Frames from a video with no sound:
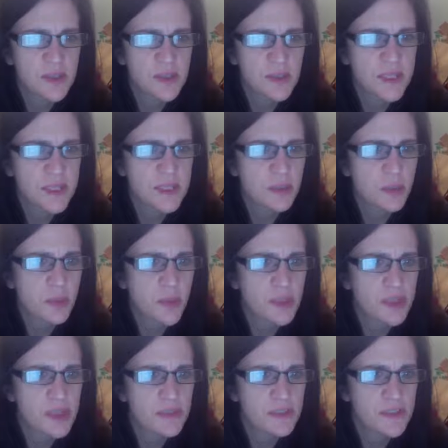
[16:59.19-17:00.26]
the proportion of
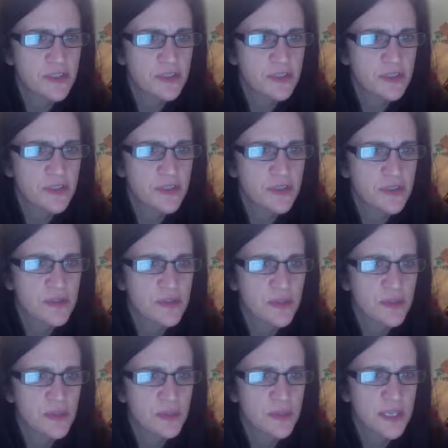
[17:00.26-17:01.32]
students who use social
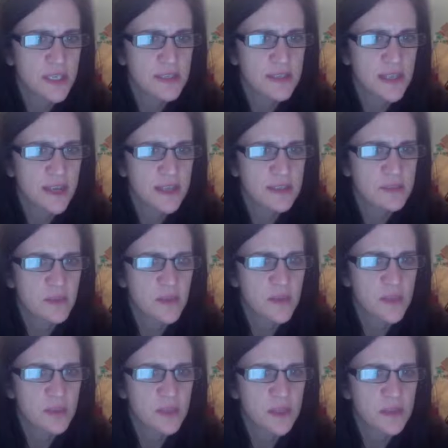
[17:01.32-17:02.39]
media sites between
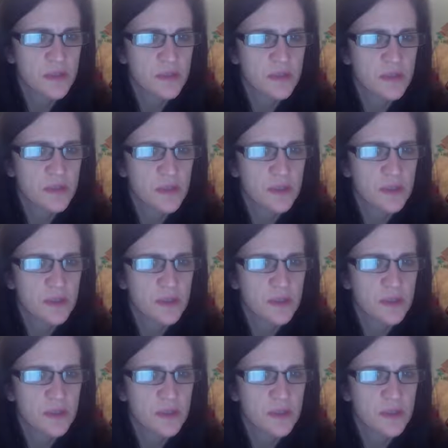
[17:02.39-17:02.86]
middle school